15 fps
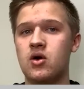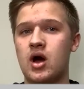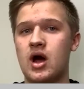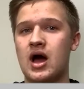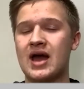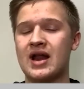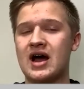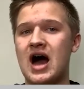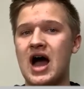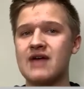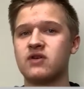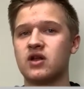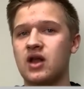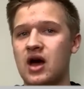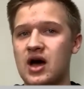at a high
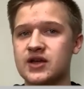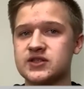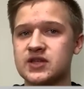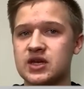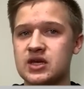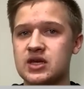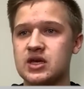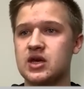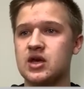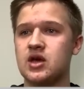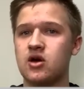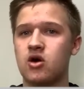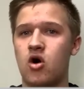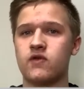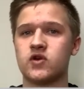velocity
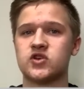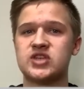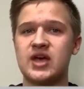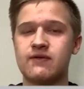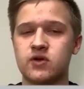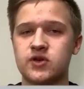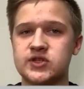over several